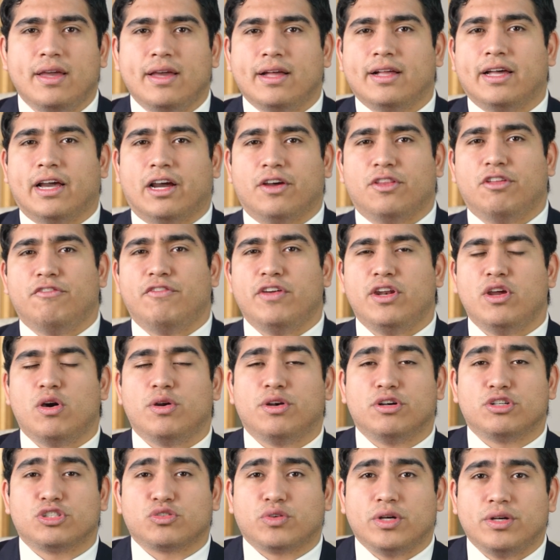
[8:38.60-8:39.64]
Click on the video on
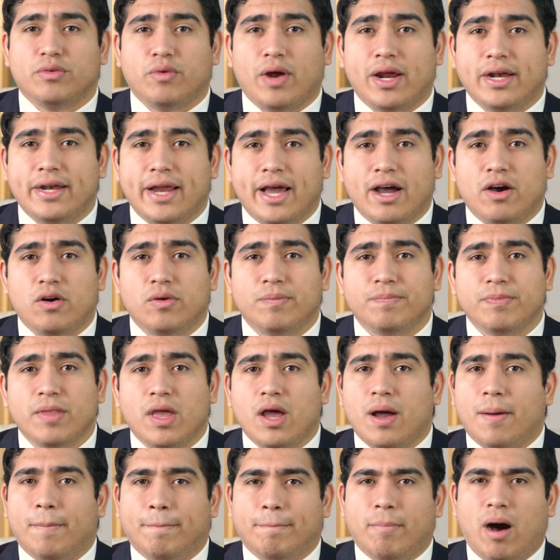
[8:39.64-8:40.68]
your screen right now.
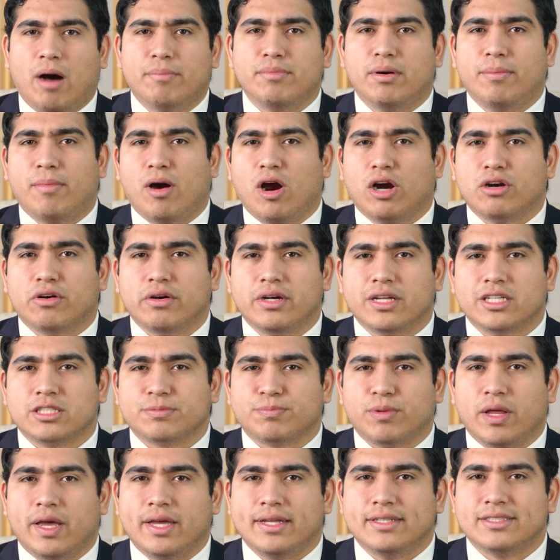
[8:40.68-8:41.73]
Mama Margaret
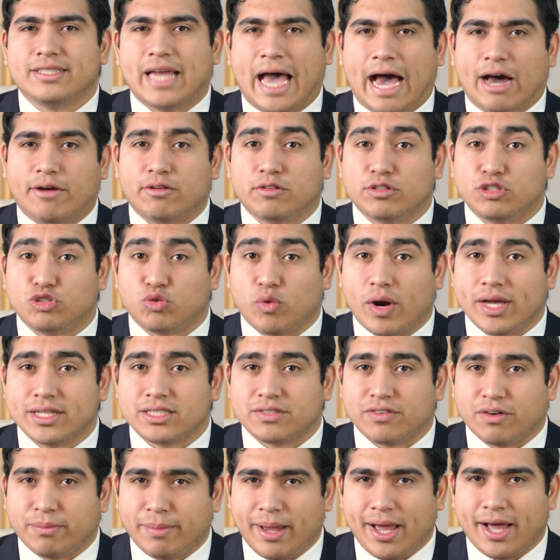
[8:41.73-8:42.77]
explains how to
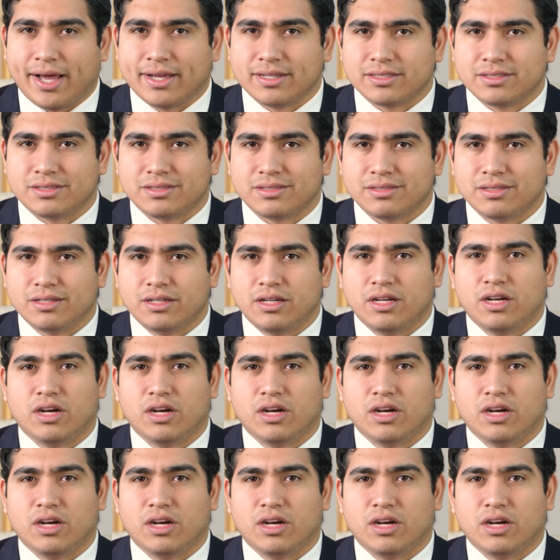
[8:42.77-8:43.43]
dress for Mass.